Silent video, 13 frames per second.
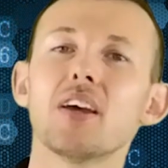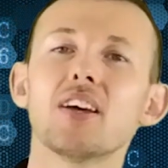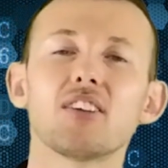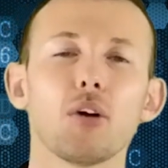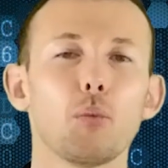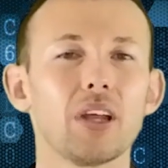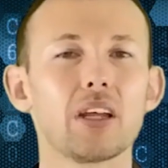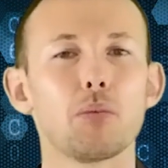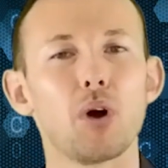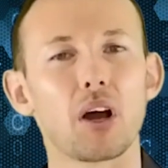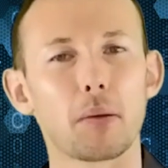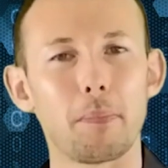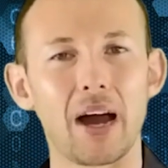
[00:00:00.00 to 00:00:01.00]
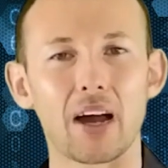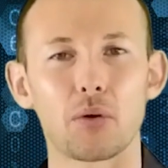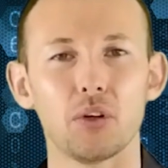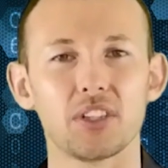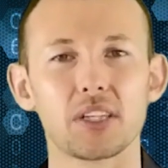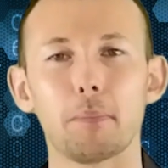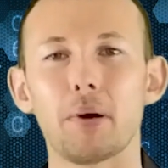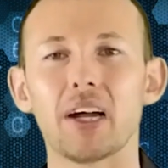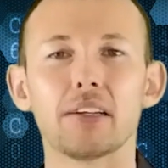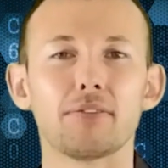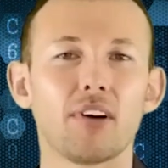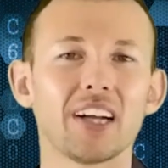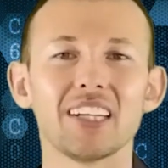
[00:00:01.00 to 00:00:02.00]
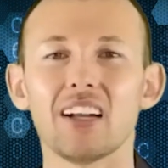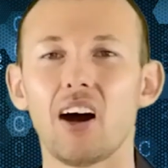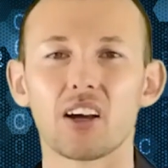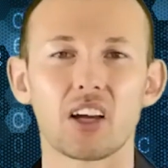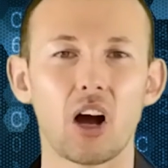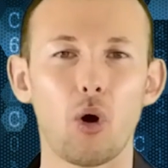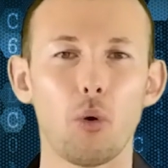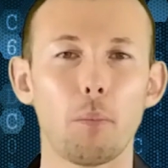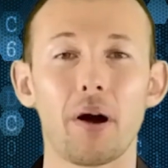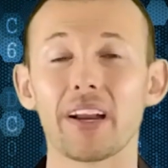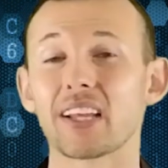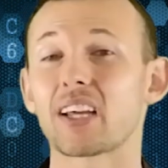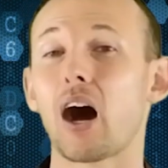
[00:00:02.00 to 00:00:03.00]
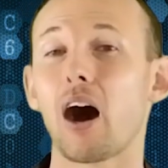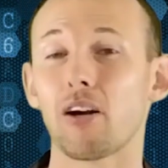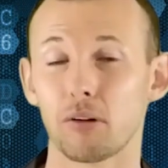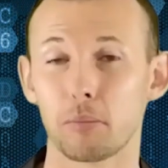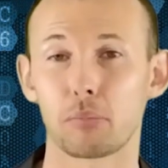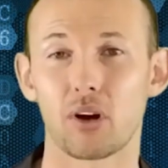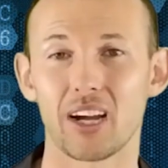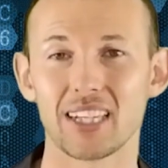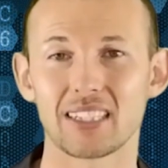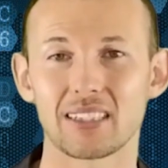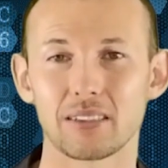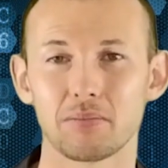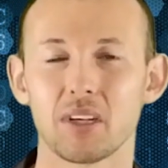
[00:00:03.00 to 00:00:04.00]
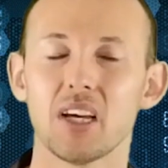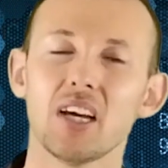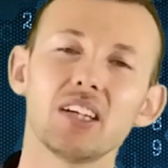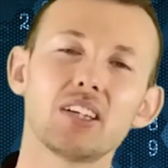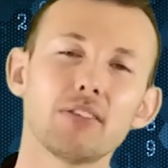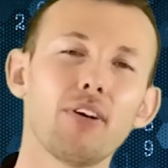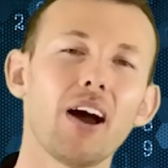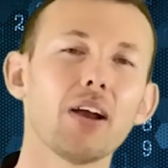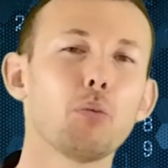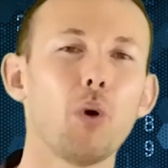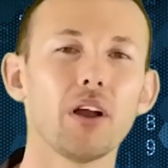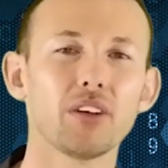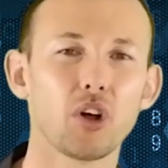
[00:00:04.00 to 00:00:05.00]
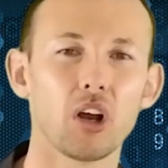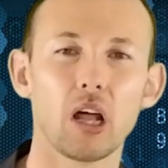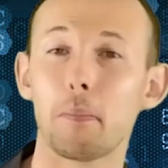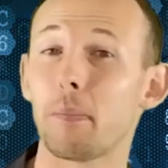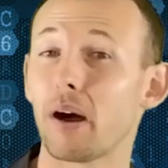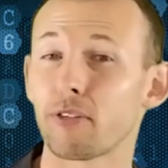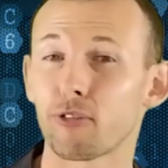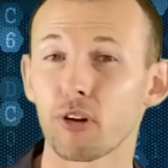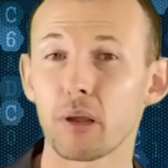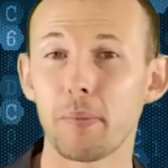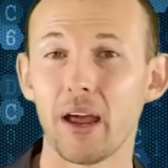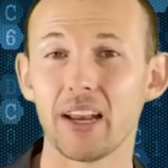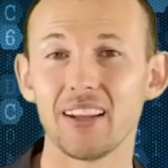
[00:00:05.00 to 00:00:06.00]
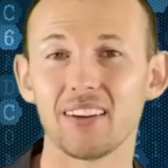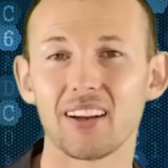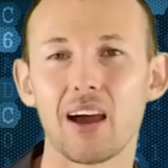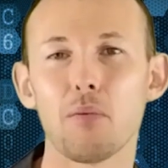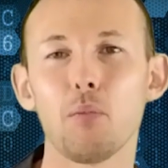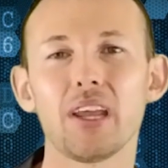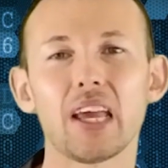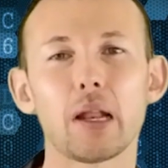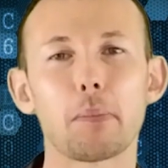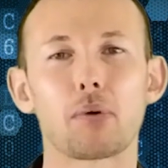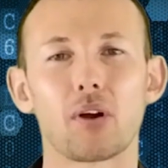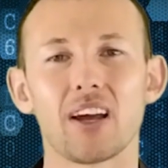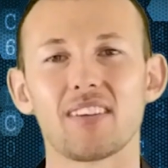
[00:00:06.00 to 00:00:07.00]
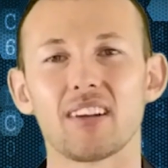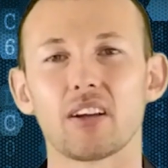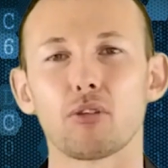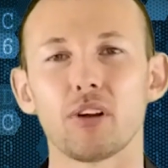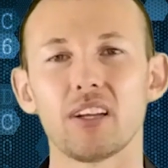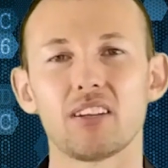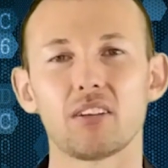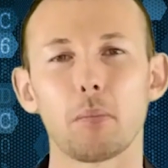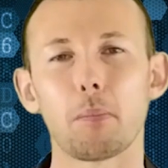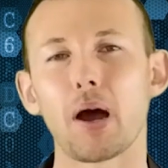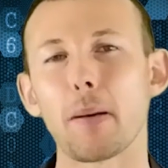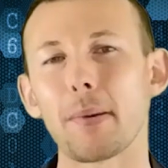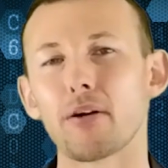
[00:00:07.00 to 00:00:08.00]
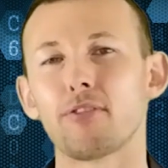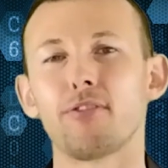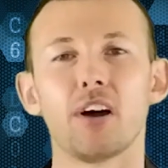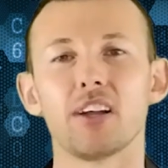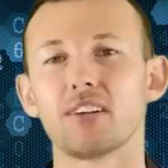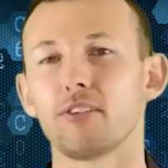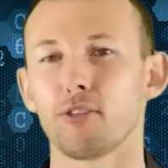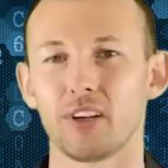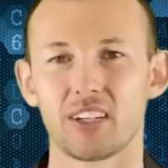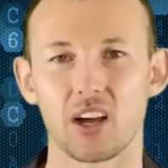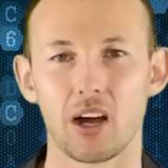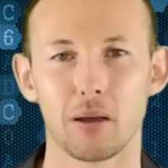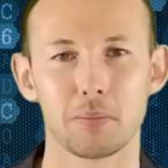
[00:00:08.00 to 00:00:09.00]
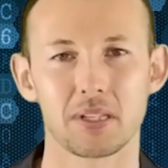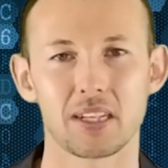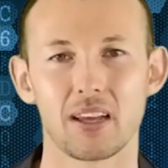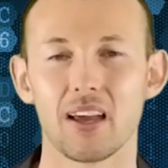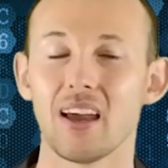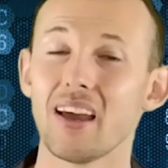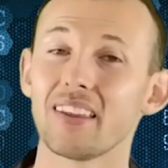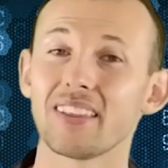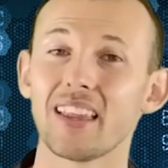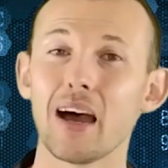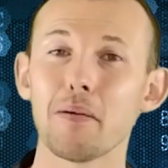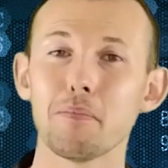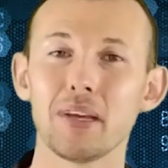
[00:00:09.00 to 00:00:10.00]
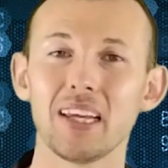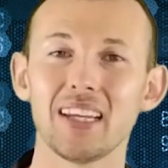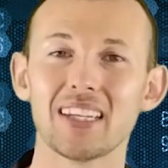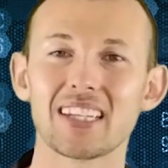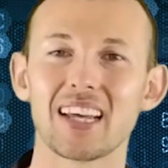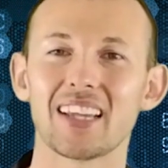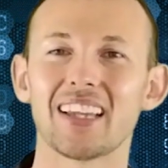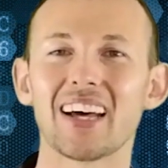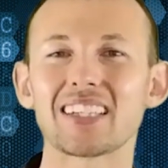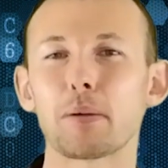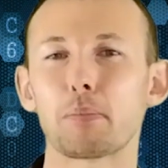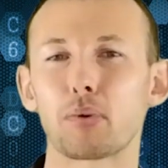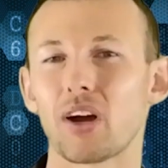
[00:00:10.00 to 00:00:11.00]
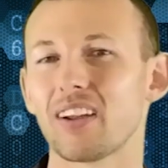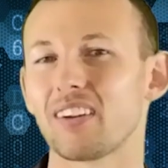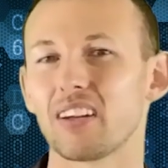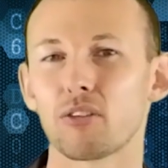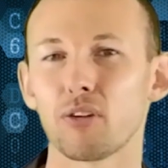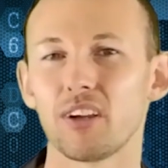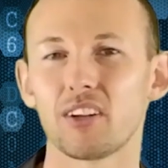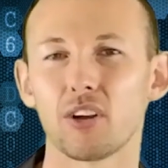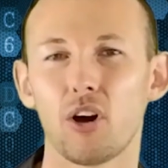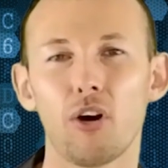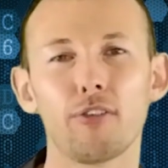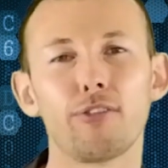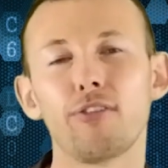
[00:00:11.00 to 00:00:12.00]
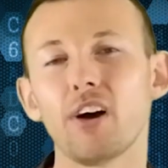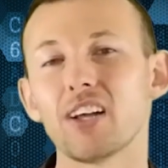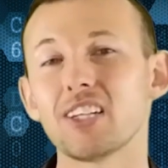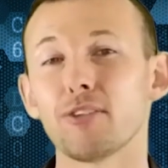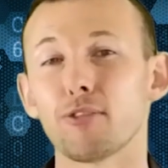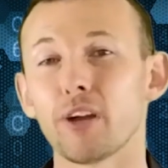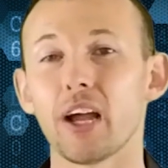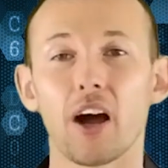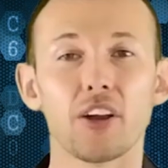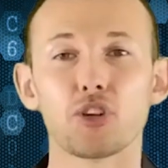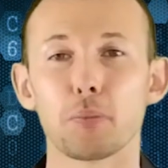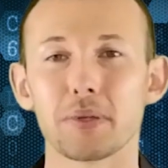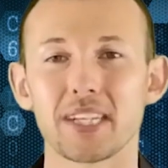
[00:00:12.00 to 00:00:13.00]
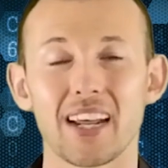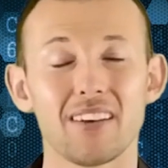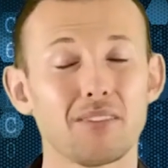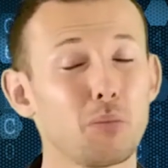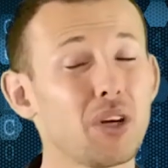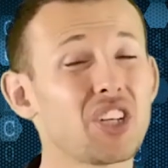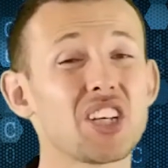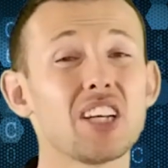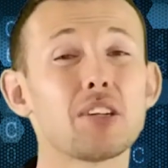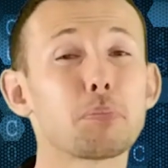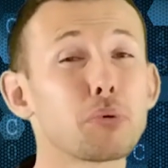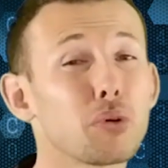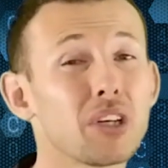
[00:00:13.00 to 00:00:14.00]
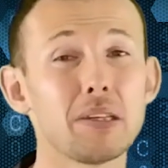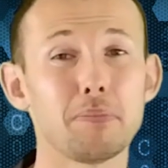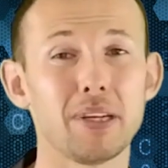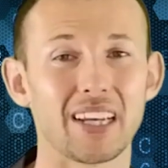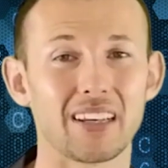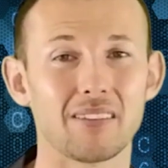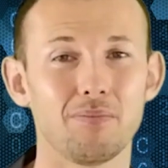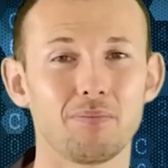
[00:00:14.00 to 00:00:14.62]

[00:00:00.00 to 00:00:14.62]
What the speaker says: So we can work backwards by dividing our goal by the current price. Divide $1 by 3 pennies and we get a price increase by about 33 times. That means that's a price increase of 3,300%, which is pretty big.